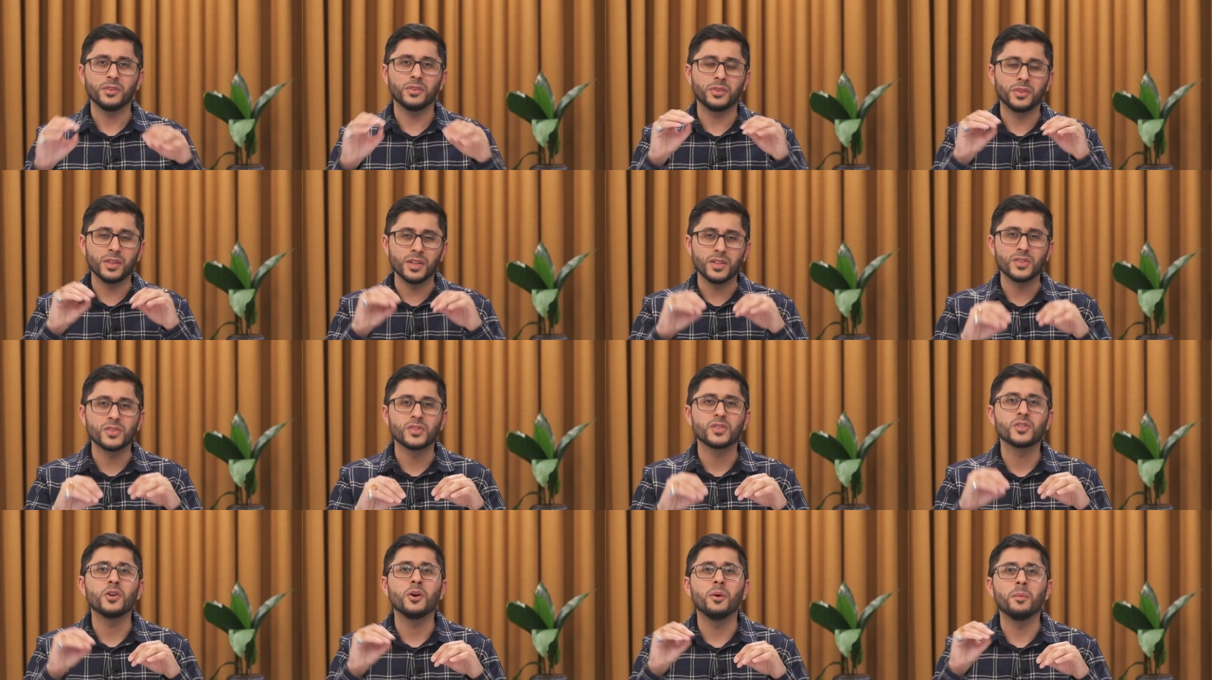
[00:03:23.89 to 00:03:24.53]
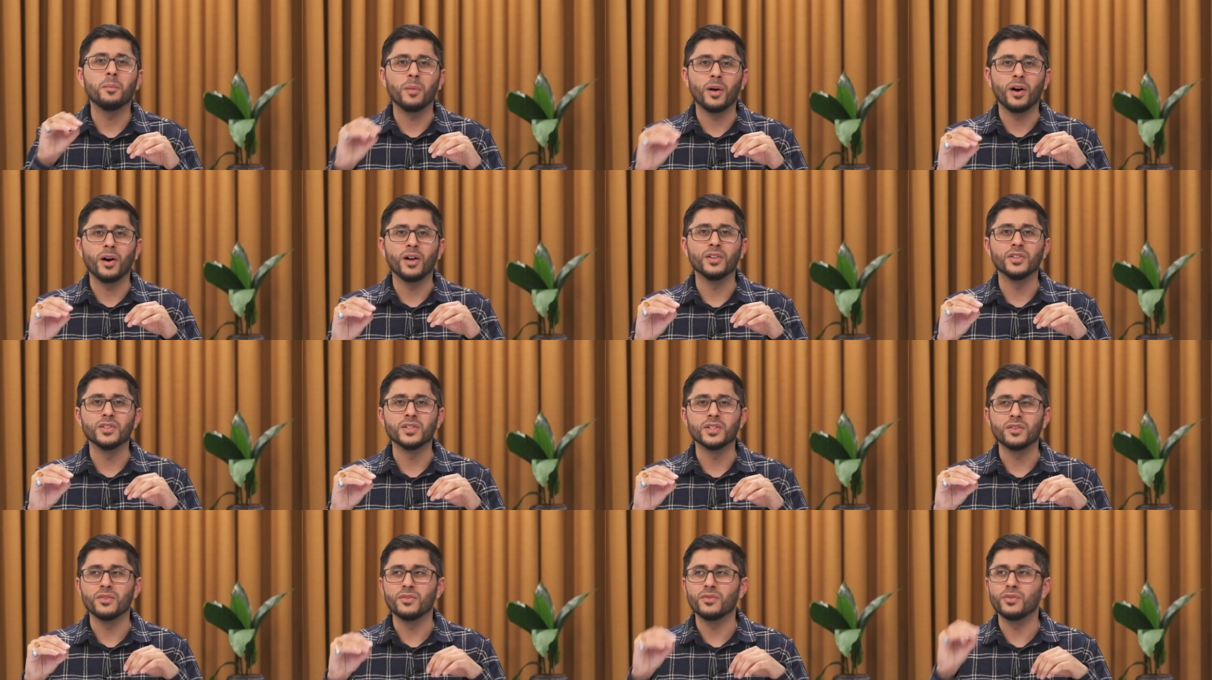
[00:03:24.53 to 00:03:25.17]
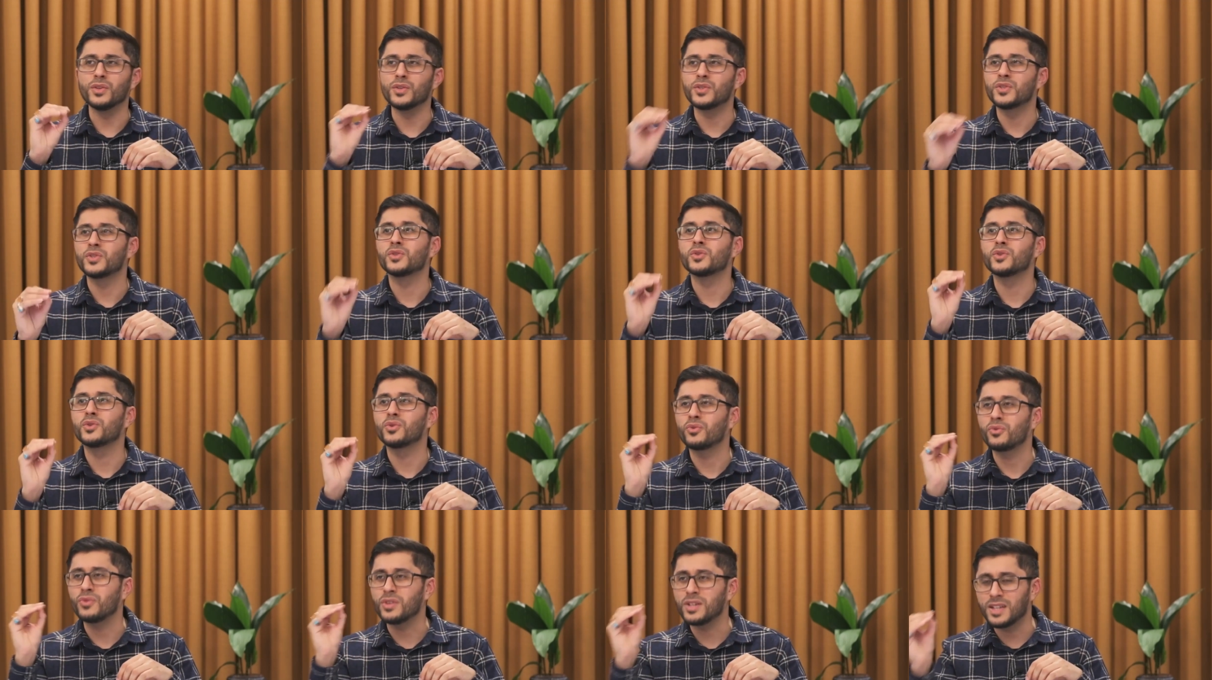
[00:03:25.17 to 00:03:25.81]
this commander, this
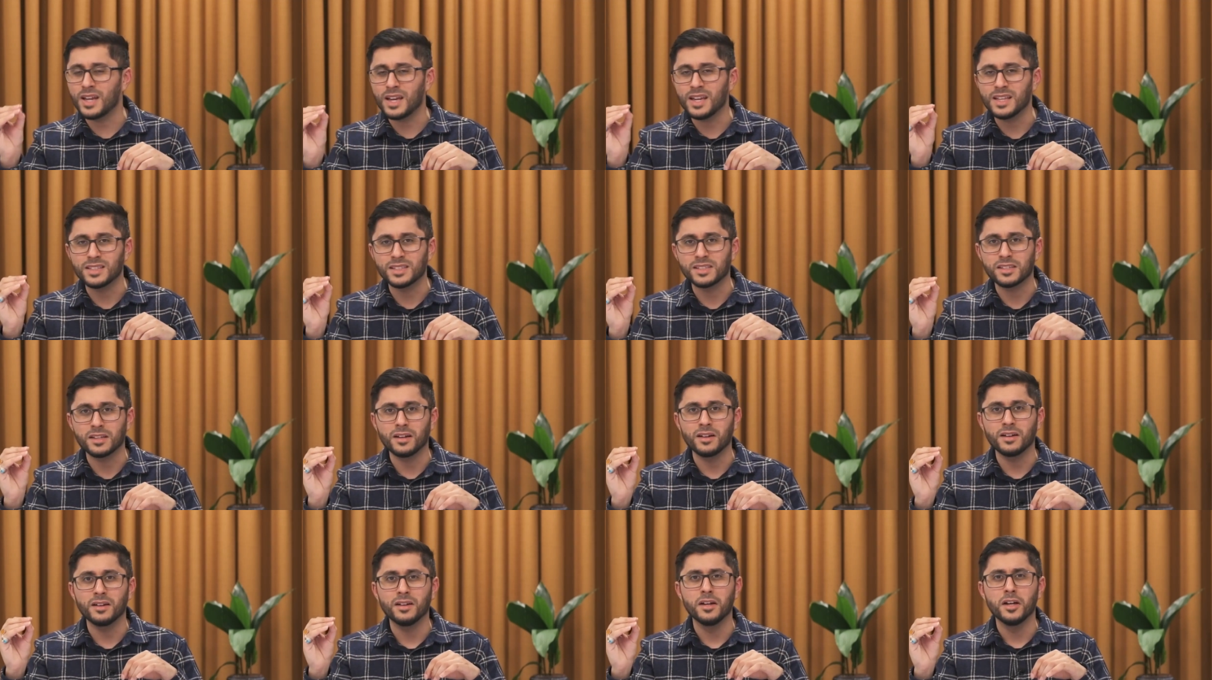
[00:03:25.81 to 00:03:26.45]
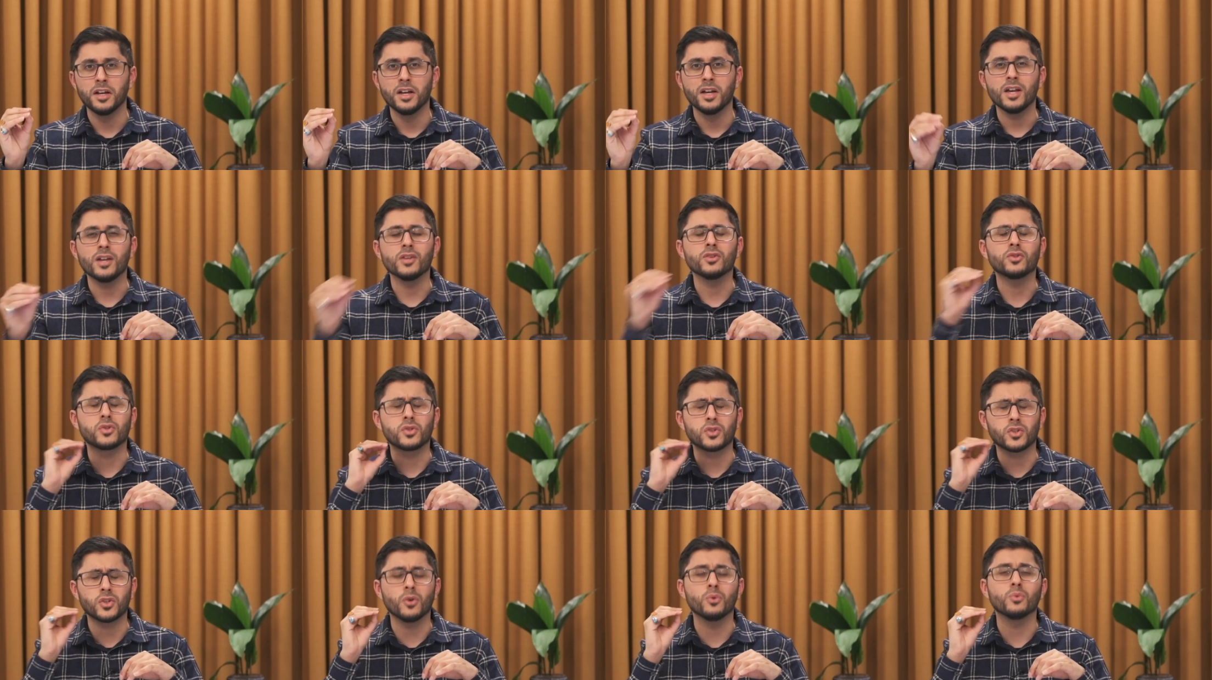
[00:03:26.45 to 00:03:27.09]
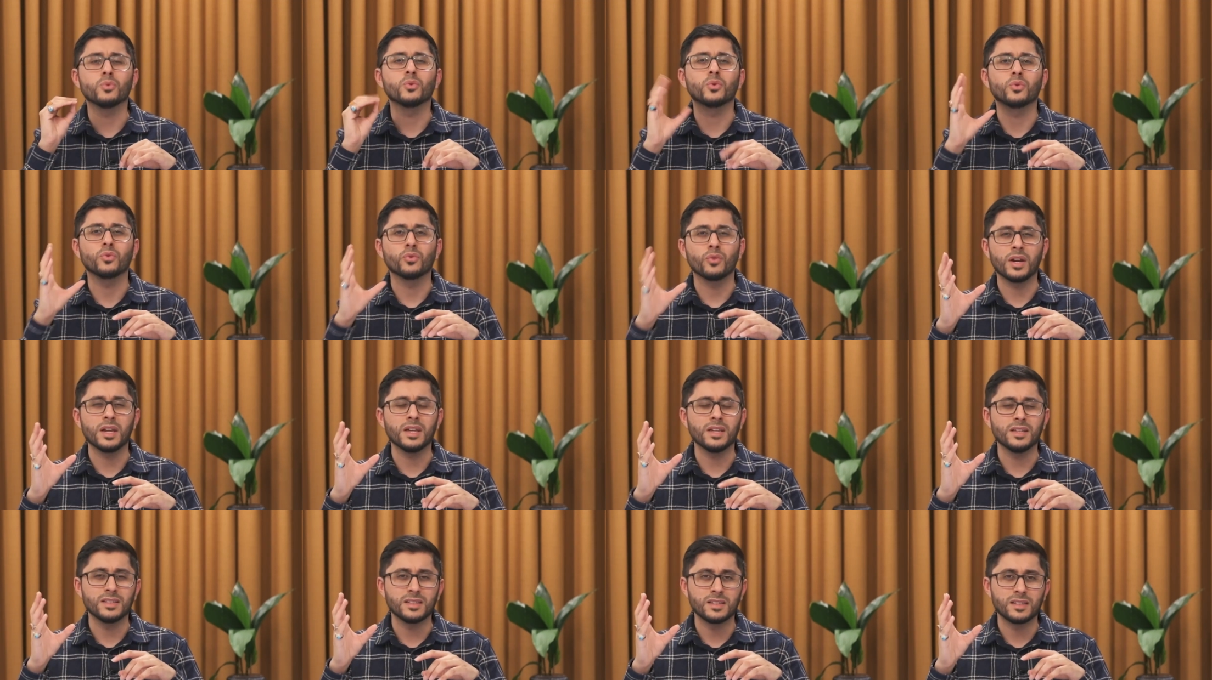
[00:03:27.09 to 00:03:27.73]
creator is so
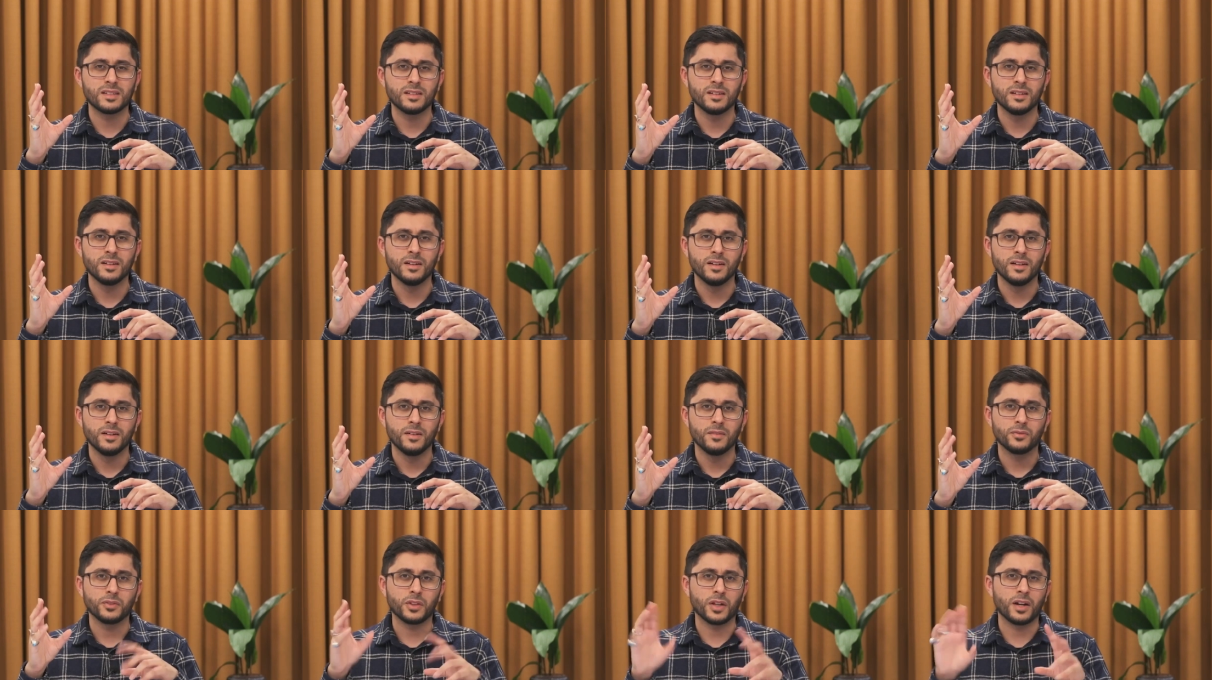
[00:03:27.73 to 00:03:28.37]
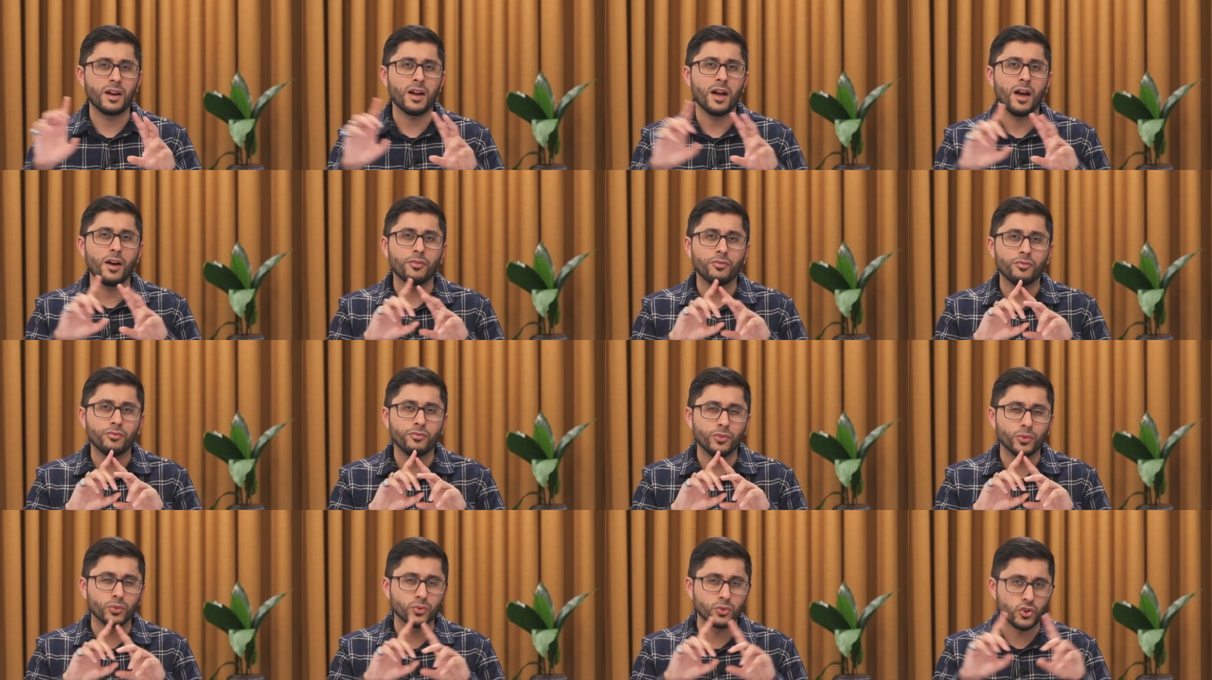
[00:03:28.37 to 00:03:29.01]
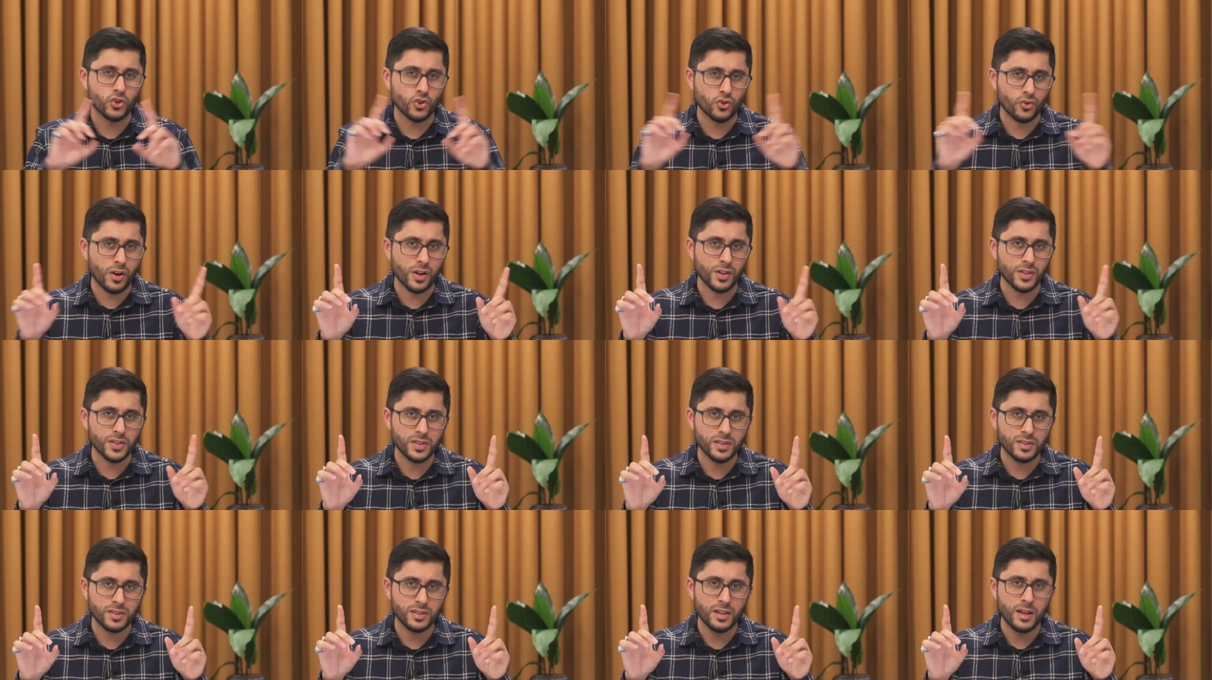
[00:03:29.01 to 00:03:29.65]
great that I have full
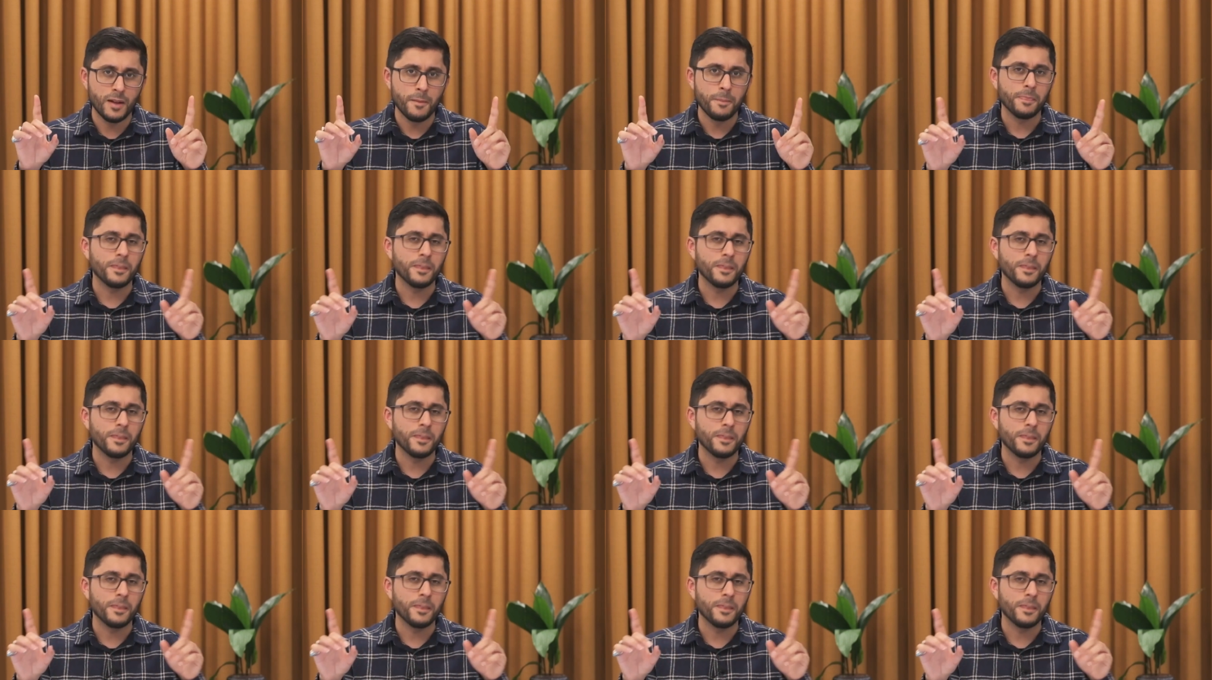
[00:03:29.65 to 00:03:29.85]
trust.